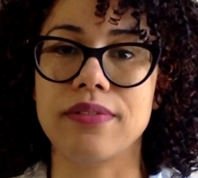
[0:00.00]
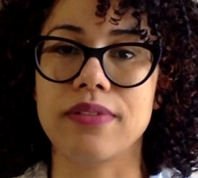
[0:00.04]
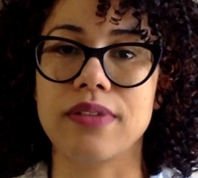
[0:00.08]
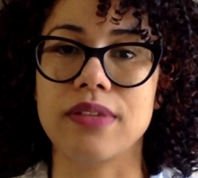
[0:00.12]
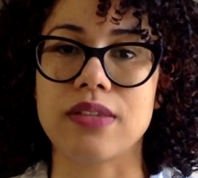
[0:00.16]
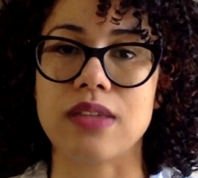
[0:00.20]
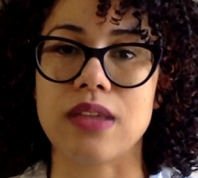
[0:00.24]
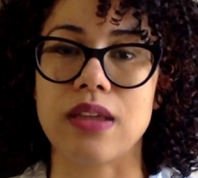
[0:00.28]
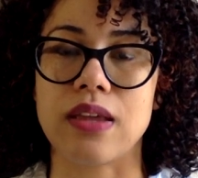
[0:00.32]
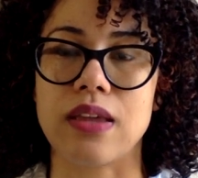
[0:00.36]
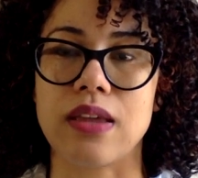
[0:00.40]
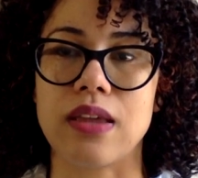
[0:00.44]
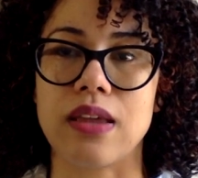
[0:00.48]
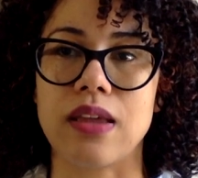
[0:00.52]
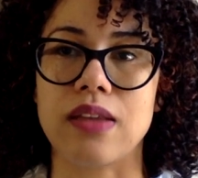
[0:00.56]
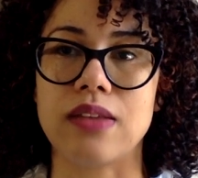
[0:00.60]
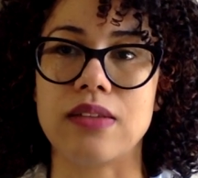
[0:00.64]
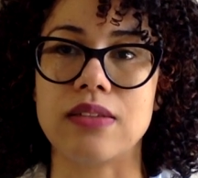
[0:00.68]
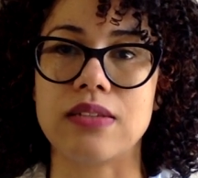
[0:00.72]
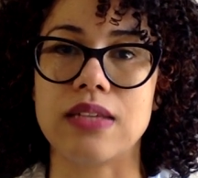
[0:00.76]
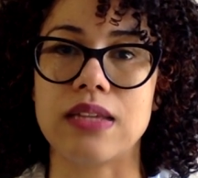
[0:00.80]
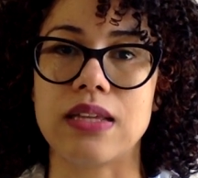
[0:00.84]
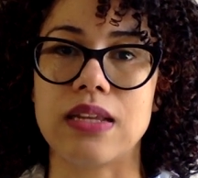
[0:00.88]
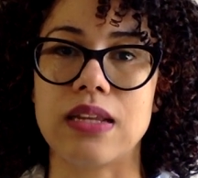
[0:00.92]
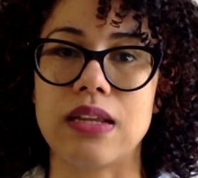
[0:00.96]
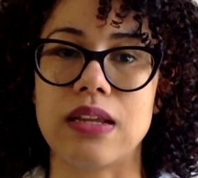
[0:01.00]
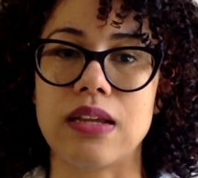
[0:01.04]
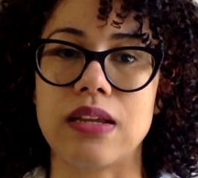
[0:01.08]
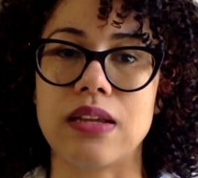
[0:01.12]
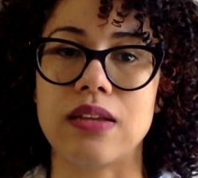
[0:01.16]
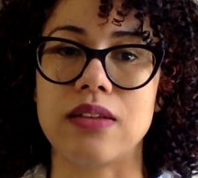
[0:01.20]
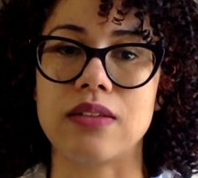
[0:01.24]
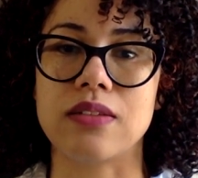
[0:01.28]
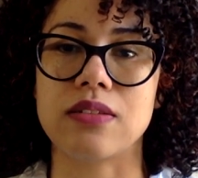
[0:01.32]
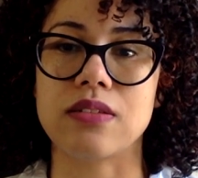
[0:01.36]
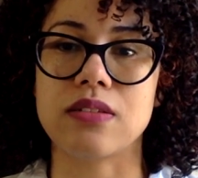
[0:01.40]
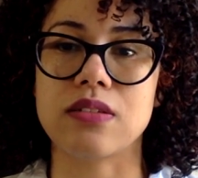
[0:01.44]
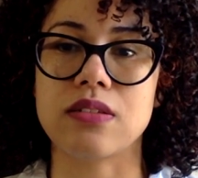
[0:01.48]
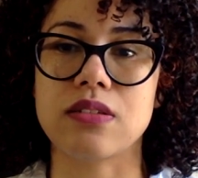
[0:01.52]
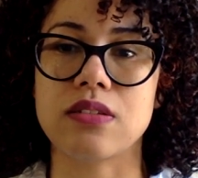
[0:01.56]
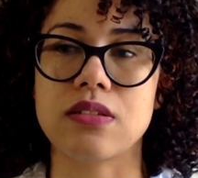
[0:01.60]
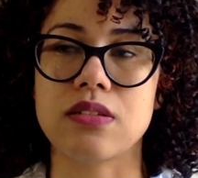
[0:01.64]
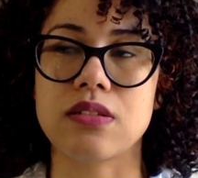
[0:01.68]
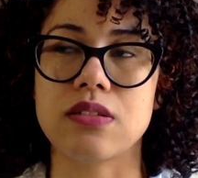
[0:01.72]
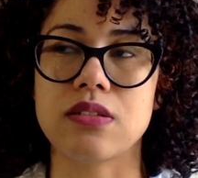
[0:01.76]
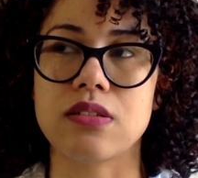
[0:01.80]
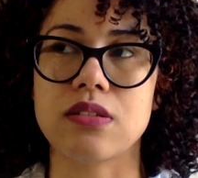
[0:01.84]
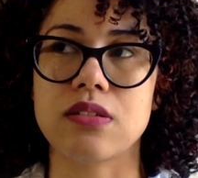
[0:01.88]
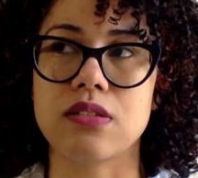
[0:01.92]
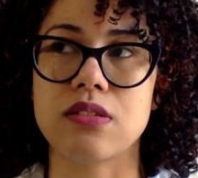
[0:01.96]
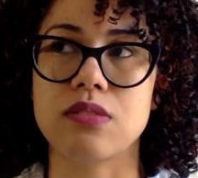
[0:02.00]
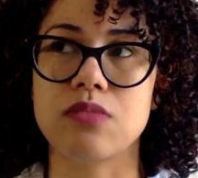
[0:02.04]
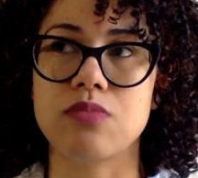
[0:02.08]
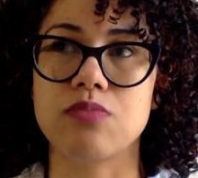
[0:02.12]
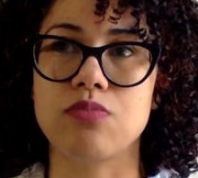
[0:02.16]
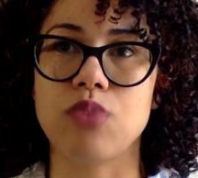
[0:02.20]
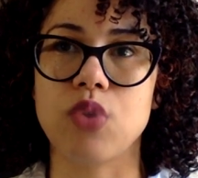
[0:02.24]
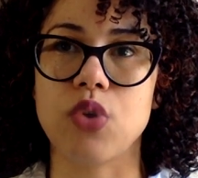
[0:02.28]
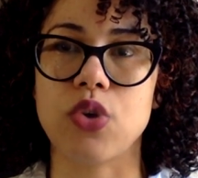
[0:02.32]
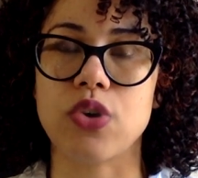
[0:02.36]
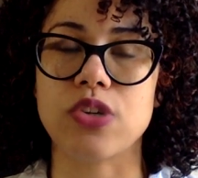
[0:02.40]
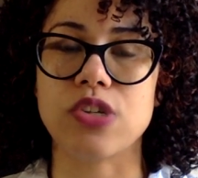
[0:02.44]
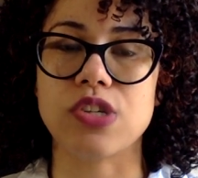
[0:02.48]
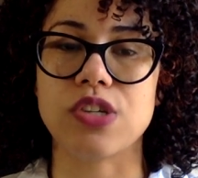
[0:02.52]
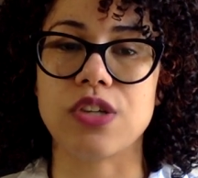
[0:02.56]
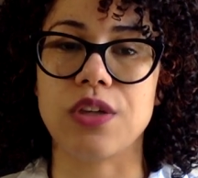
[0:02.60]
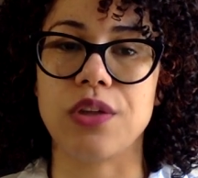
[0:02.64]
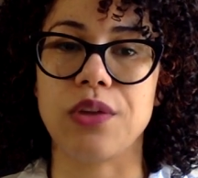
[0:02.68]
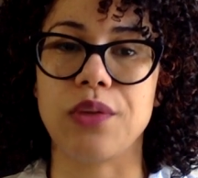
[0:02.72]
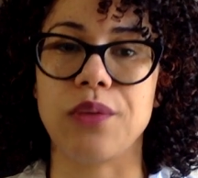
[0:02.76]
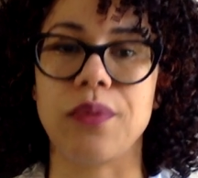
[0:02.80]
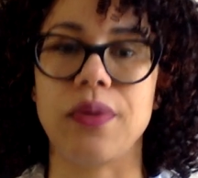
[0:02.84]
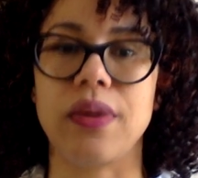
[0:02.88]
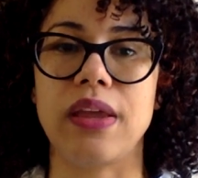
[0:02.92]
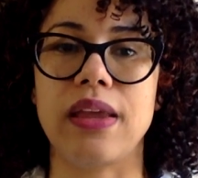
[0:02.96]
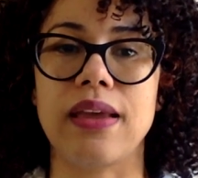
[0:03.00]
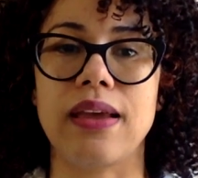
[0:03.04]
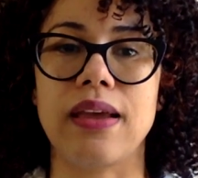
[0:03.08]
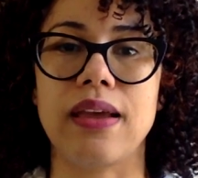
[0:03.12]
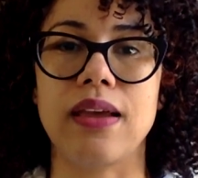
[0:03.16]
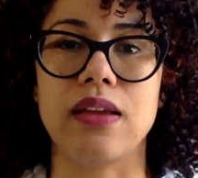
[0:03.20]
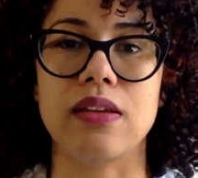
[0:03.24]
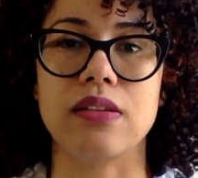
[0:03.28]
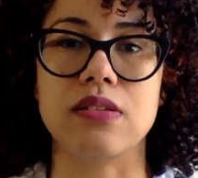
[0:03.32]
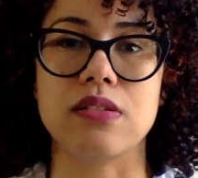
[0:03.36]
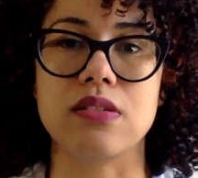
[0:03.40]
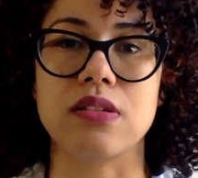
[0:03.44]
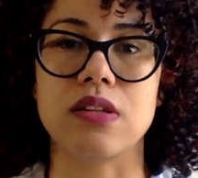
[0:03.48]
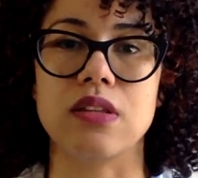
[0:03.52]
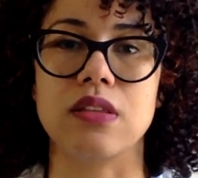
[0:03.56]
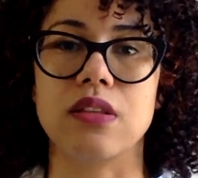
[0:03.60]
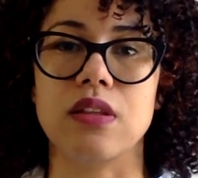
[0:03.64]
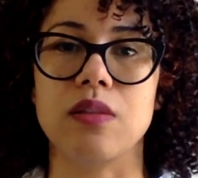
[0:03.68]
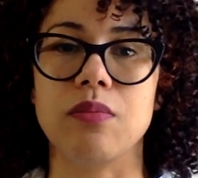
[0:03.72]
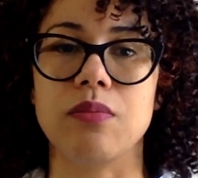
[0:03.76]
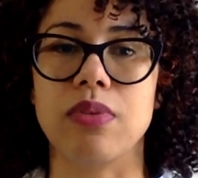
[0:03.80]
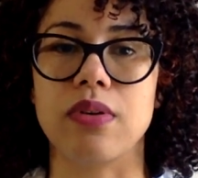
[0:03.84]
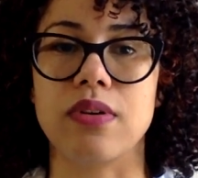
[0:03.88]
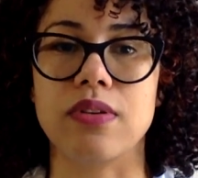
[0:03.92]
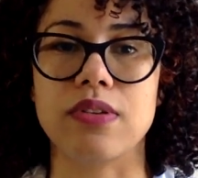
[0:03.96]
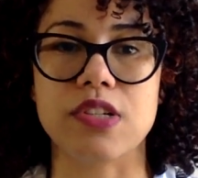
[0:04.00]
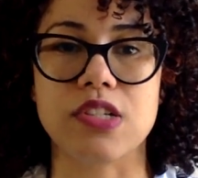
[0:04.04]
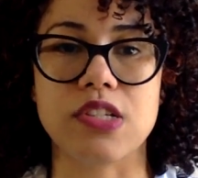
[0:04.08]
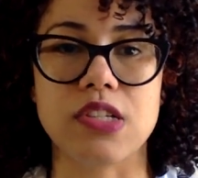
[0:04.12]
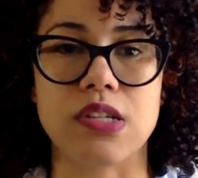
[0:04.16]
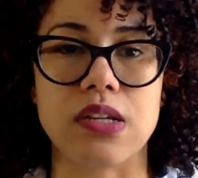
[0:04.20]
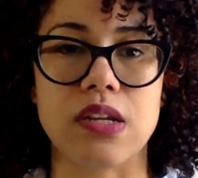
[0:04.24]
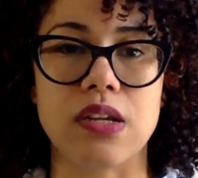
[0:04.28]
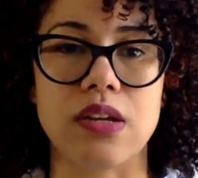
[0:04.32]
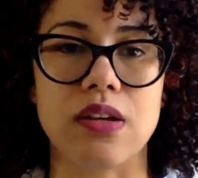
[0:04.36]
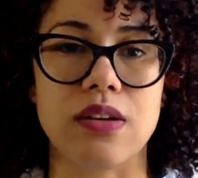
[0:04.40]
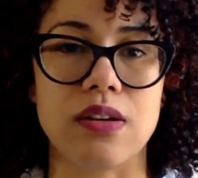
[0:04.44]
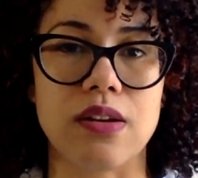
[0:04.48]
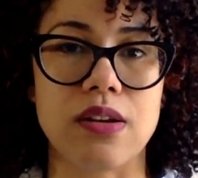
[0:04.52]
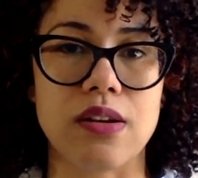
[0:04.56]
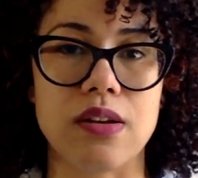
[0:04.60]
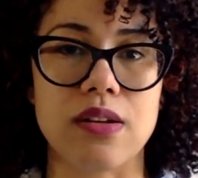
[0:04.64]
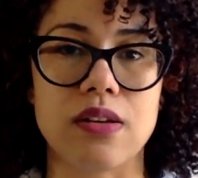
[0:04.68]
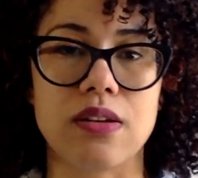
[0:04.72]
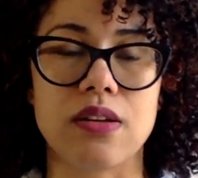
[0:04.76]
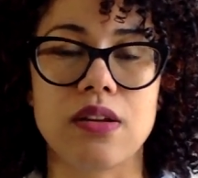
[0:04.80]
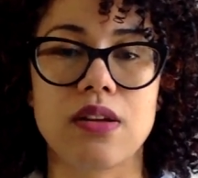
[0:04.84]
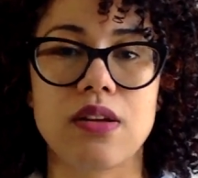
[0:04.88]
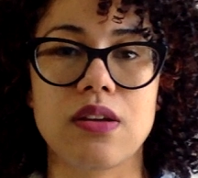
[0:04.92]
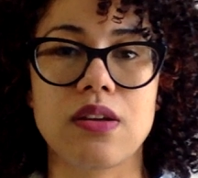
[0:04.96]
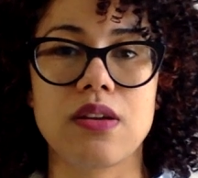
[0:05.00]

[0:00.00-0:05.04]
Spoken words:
because I did it partially on the weekend and then partially on,